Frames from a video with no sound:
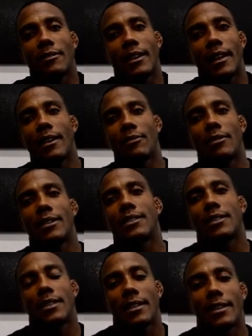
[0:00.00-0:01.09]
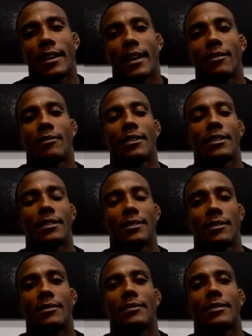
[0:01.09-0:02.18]
It kind of was, you
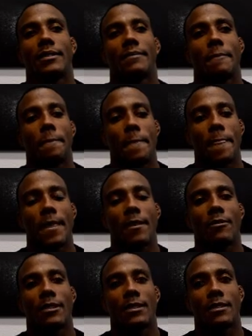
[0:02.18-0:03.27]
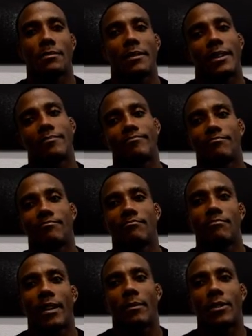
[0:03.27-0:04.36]
know, it was, but it
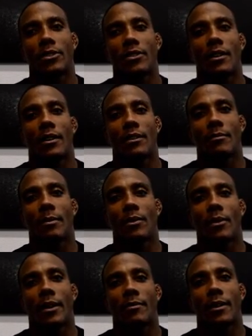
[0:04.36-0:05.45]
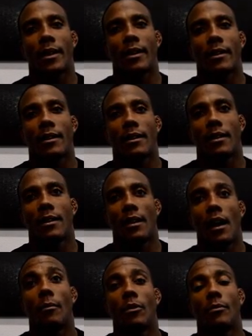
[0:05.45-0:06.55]
made me strong, you know, made me who I am today.
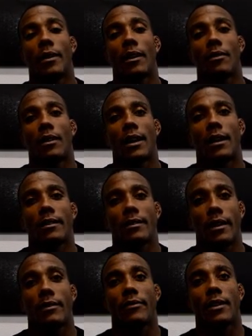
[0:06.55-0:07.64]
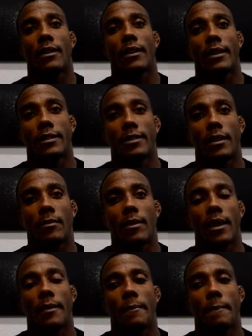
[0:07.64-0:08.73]
Humbled me out a lot, definitely, at the same
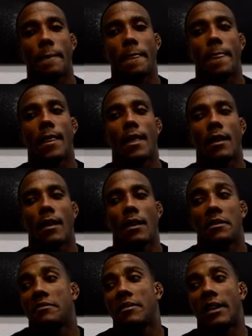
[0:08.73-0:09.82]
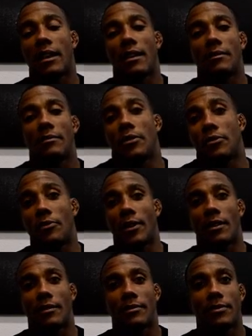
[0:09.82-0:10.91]
time. And I love the thrill
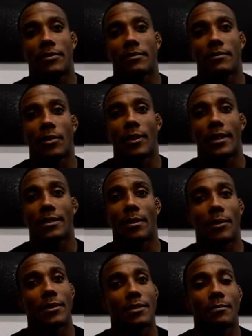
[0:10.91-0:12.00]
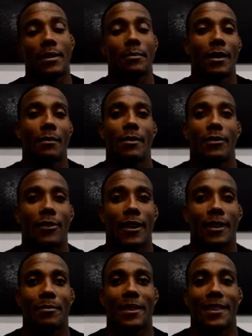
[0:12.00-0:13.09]
of knowing that somebody wants to beat me up before I
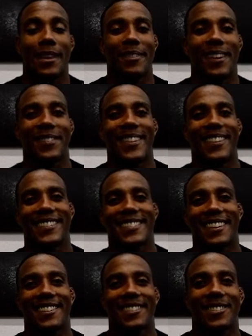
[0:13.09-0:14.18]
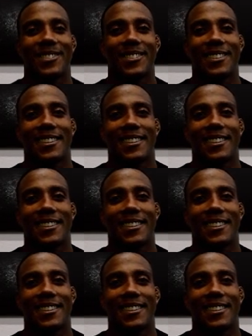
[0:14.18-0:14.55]
can beat them up, you know, it's kind of cool.